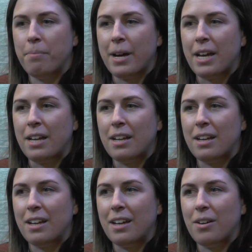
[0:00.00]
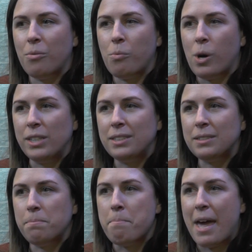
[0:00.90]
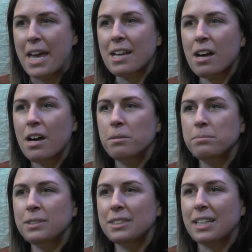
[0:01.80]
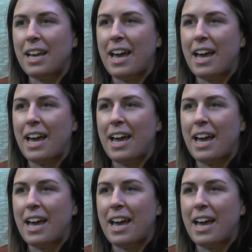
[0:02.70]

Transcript: But once May comes